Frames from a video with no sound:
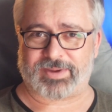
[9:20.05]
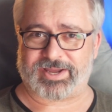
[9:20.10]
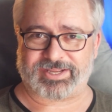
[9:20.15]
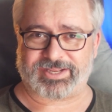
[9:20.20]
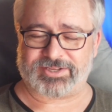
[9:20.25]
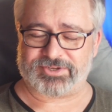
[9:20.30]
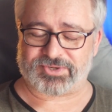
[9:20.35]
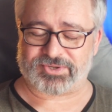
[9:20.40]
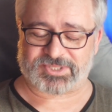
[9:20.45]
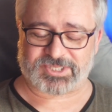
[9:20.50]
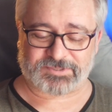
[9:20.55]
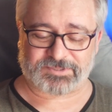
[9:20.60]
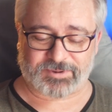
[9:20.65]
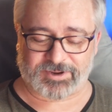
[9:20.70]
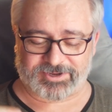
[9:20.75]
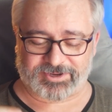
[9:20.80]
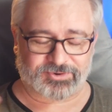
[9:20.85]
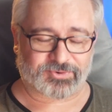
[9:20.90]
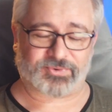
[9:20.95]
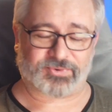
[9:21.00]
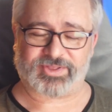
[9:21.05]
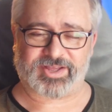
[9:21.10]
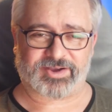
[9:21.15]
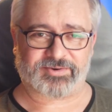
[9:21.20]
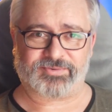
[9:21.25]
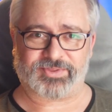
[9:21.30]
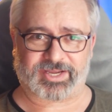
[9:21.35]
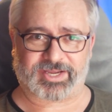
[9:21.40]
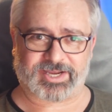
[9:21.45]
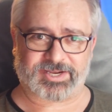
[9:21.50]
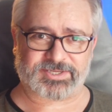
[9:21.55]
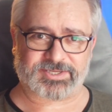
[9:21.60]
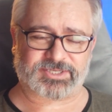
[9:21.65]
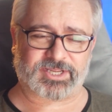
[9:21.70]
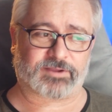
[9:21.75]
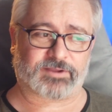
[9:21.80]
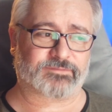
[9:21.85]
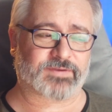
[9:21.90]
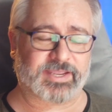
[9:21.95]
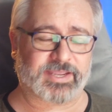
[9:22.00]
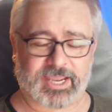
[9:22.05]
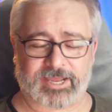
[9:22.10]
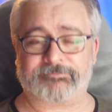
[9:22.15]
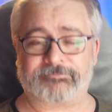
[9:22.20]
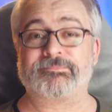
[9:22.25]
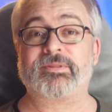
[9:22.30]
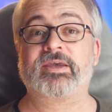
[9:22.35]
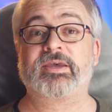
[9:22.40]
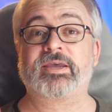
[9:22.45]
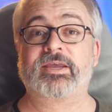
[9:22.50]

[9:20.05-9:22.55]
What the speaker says: money in Joss's pocket, all that kind of stuff. Again,